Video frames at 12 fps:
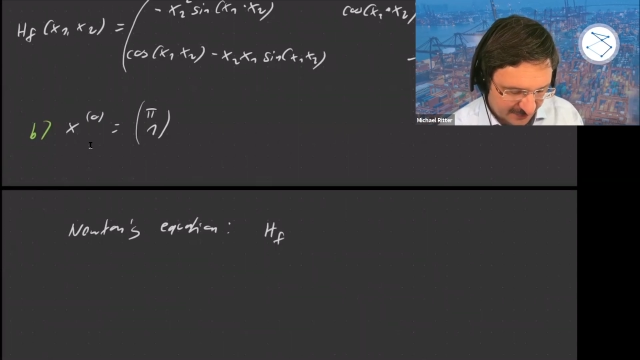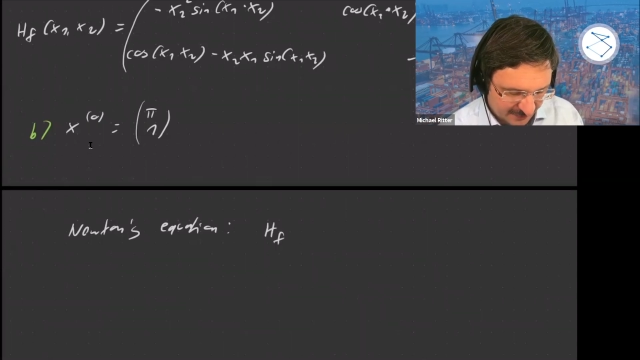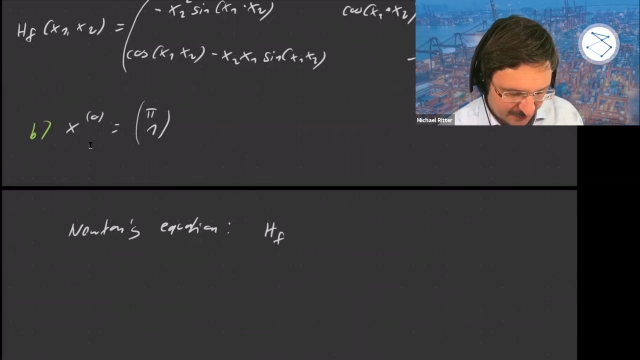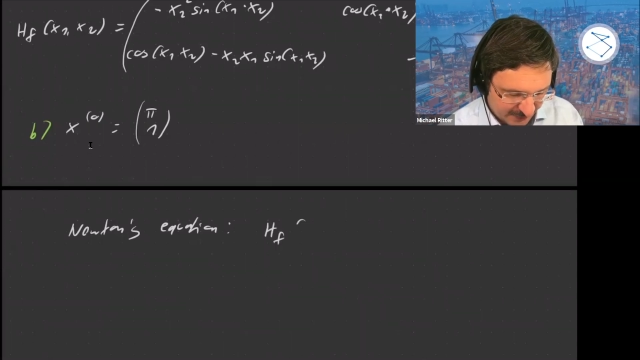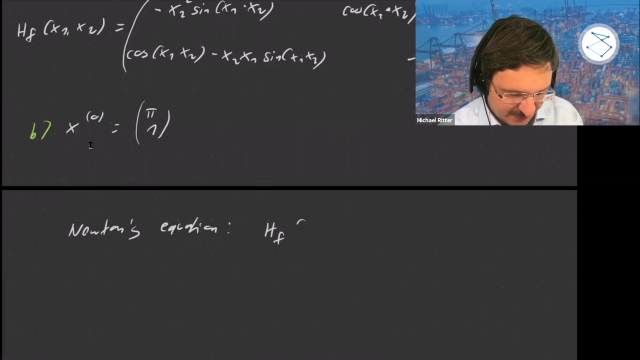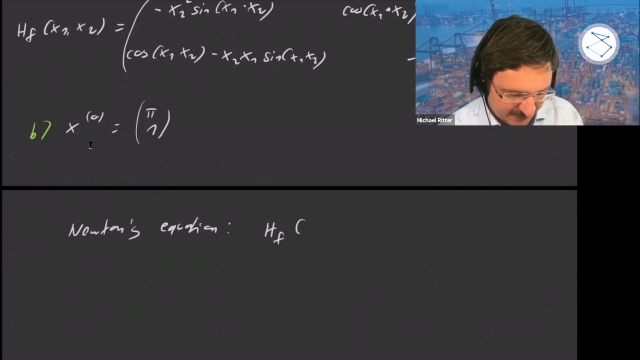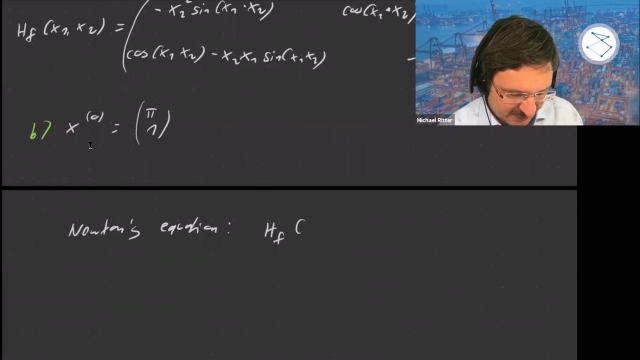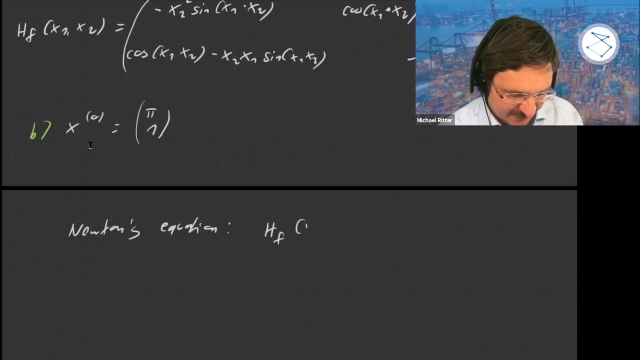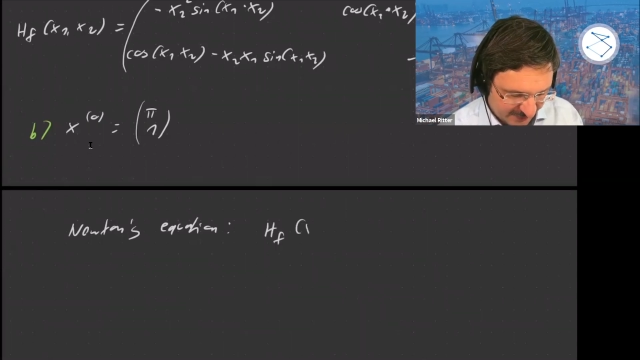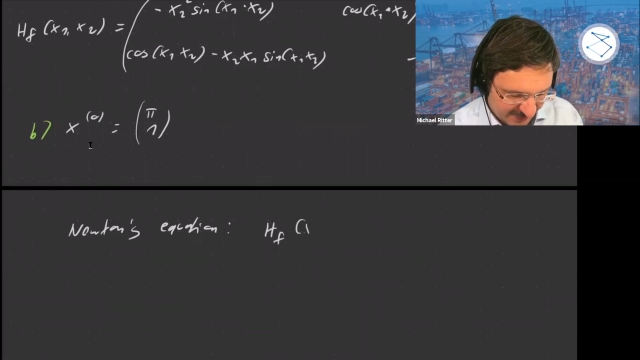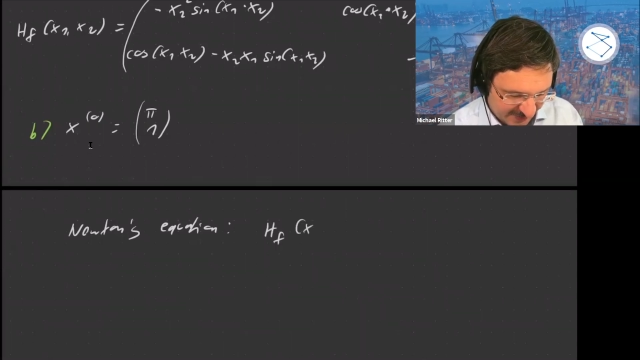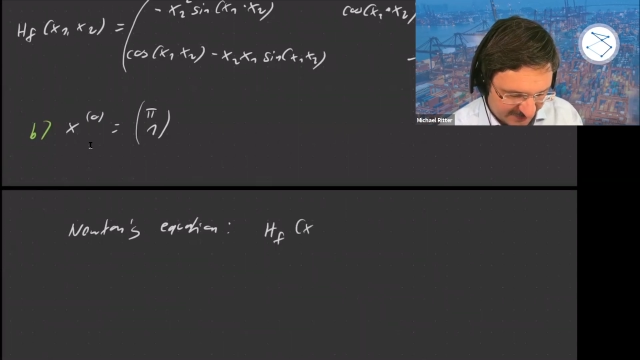well, you take
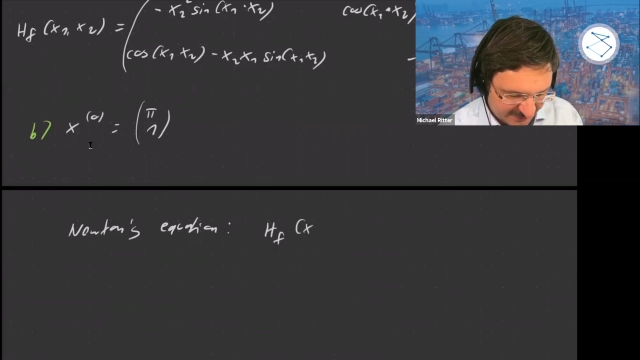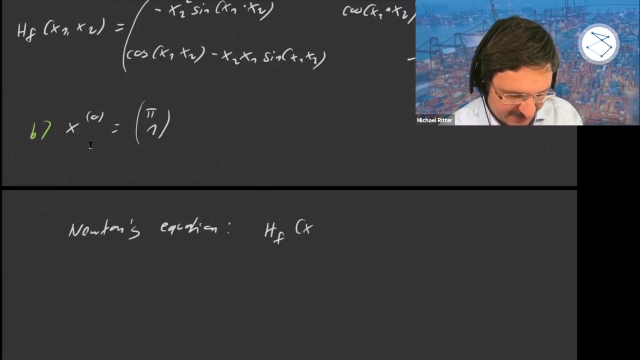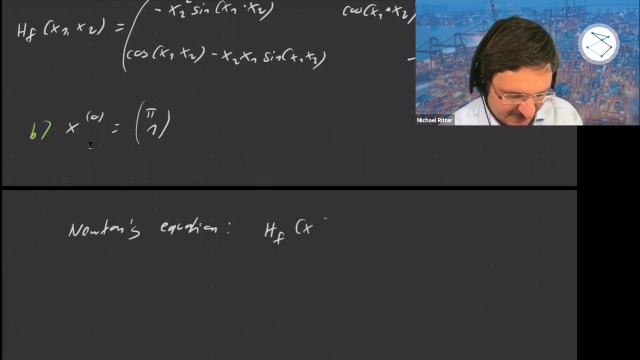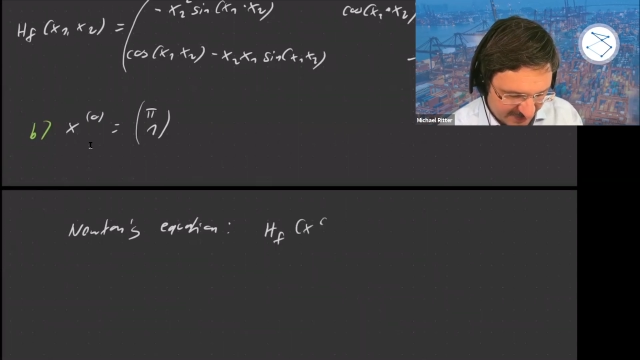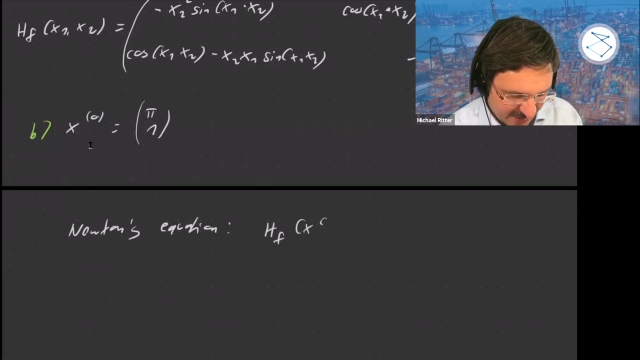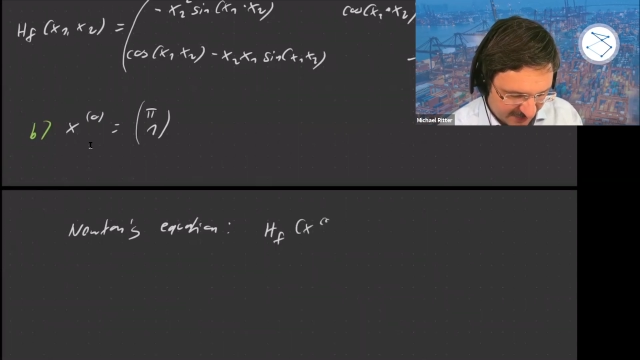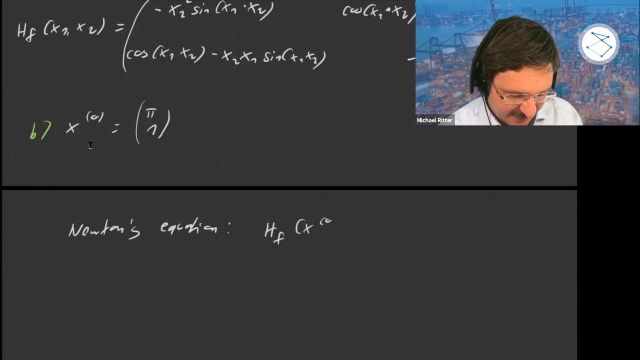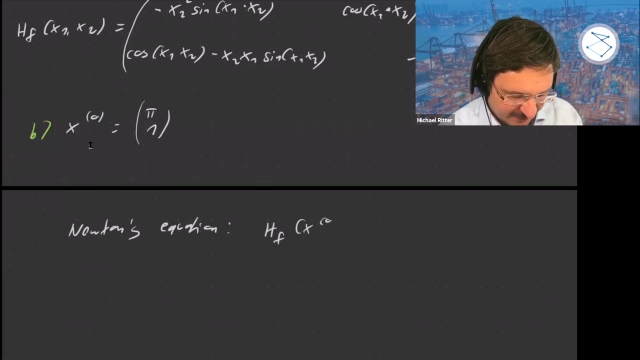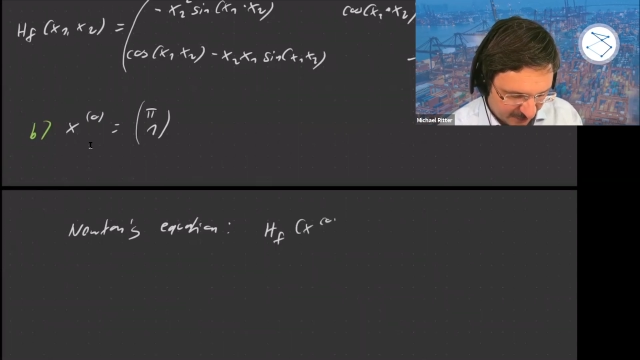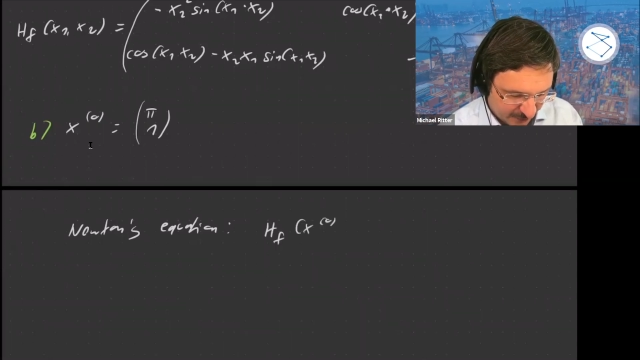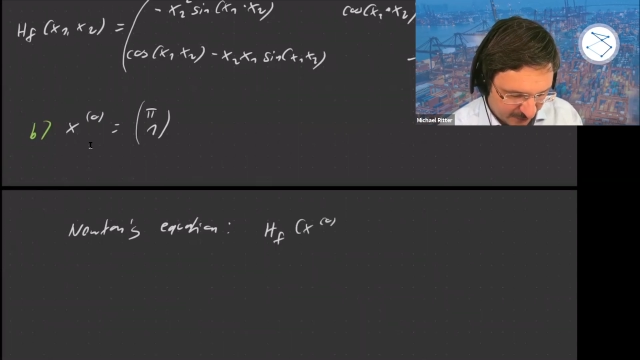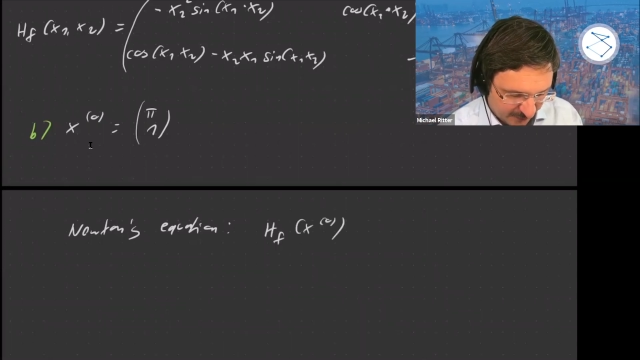the Hessian at
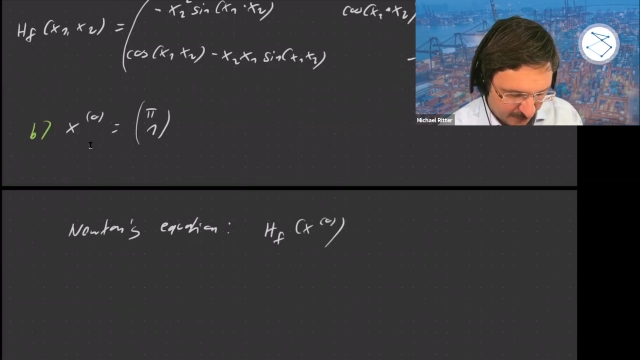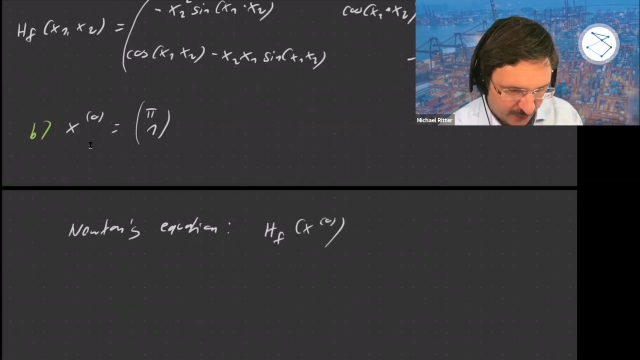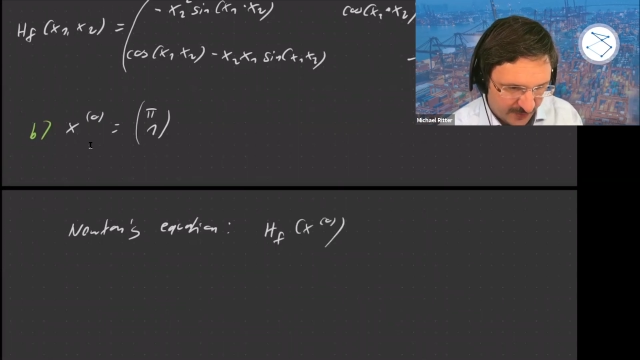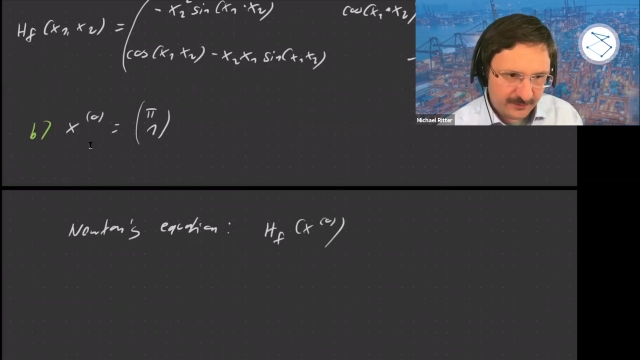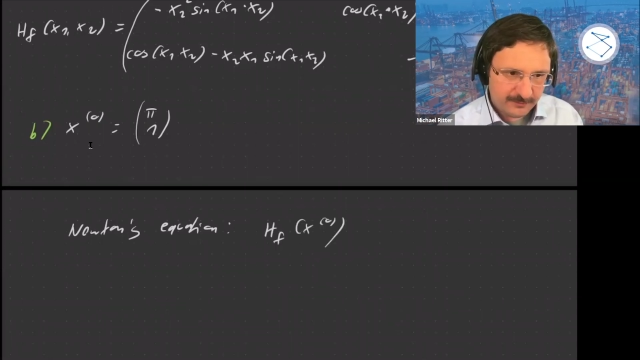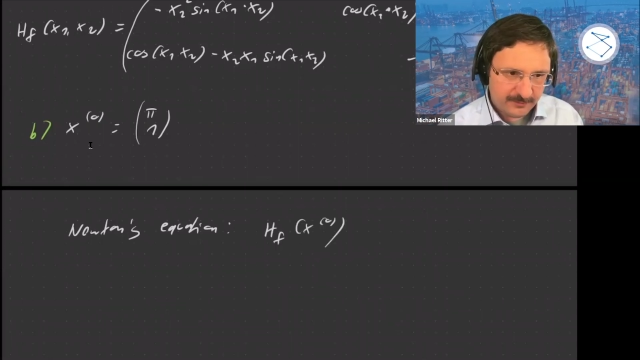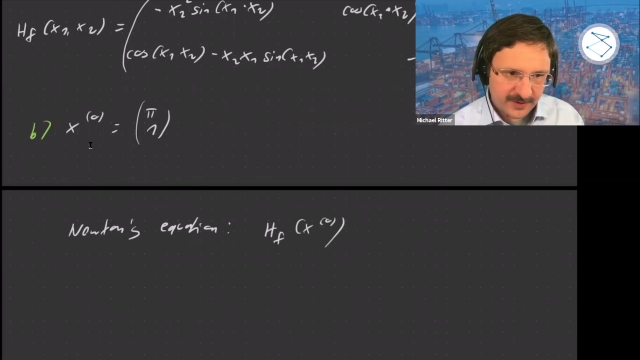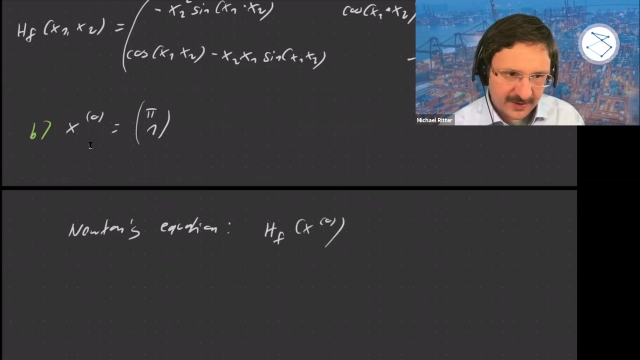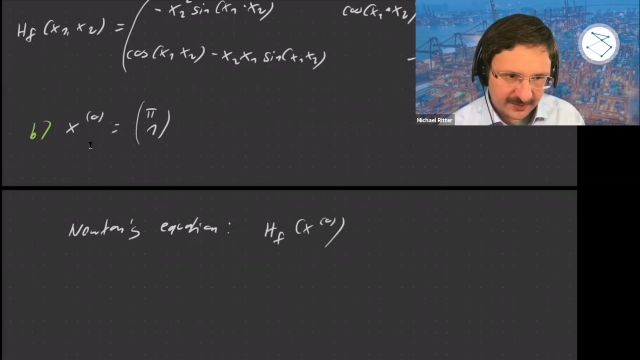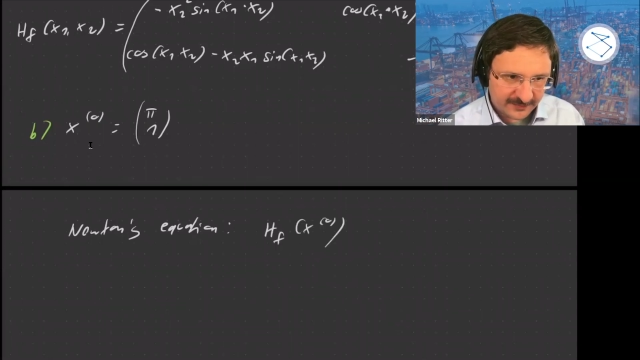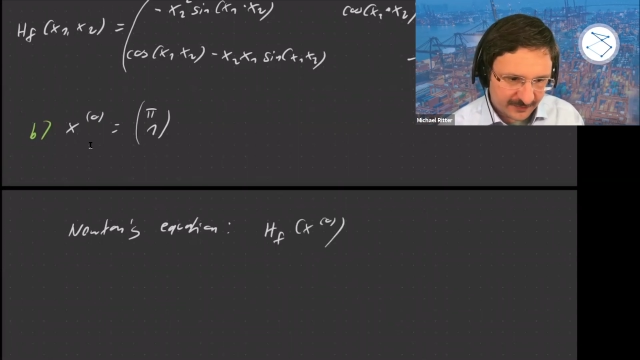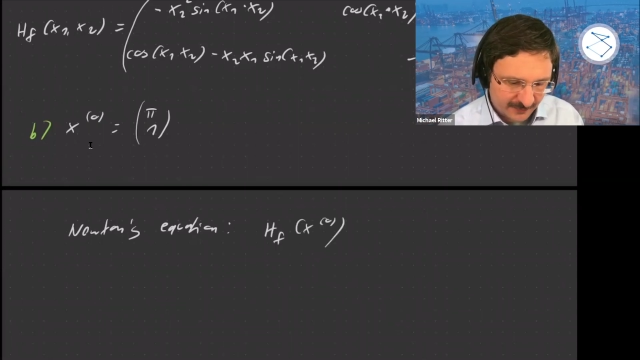the current point,
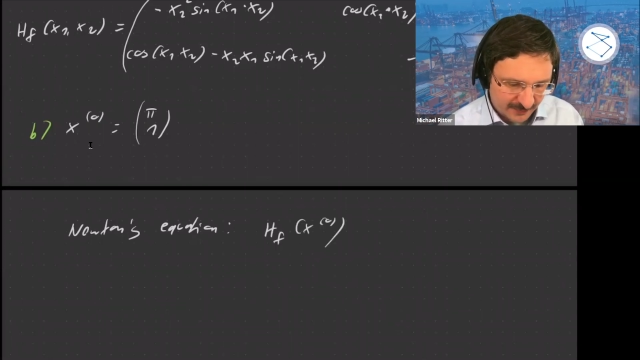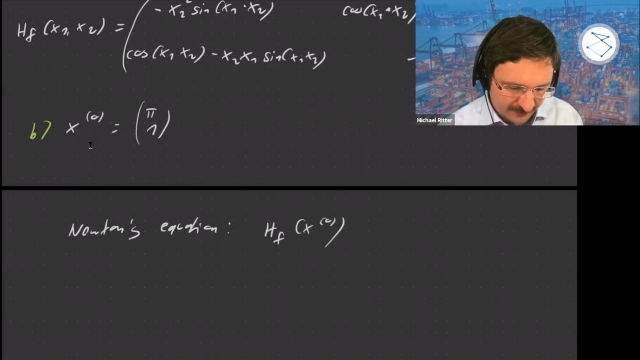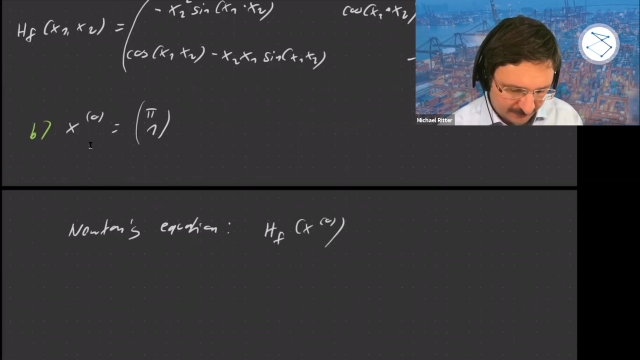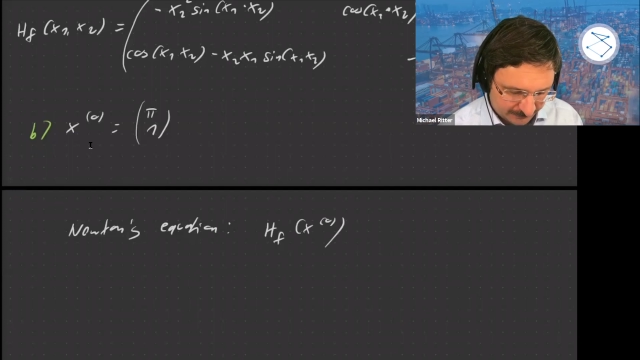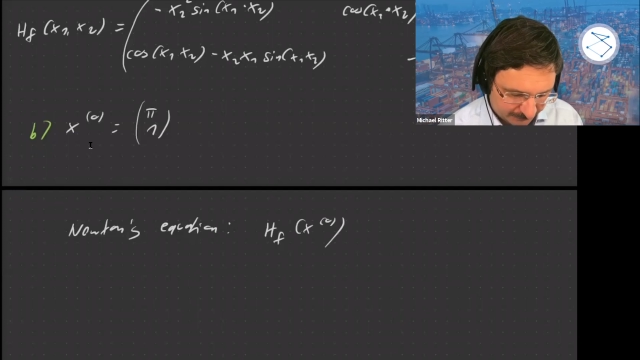x0,